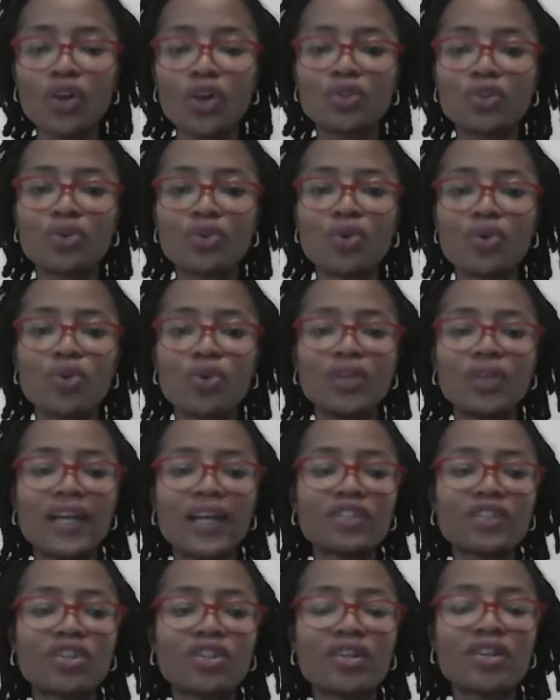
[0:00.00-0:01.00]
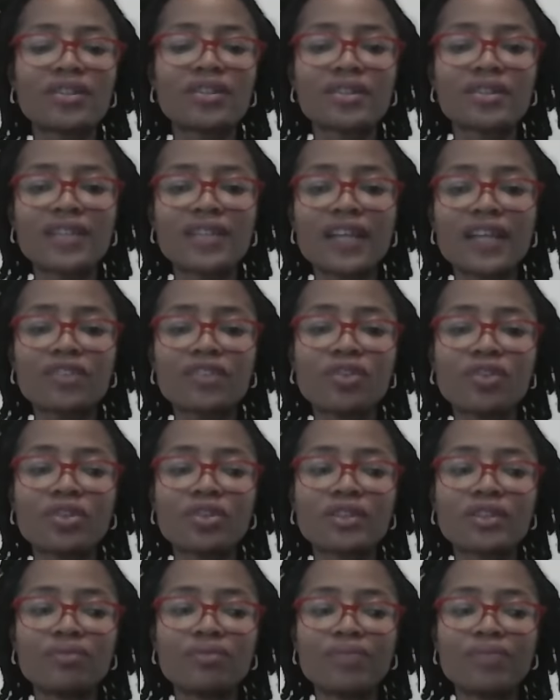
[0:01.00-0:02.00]
So let's just, let
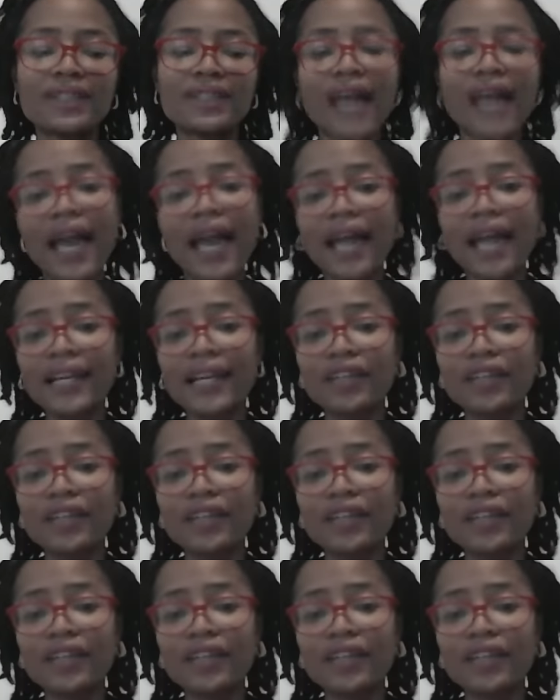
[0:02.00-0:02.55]
not be tired,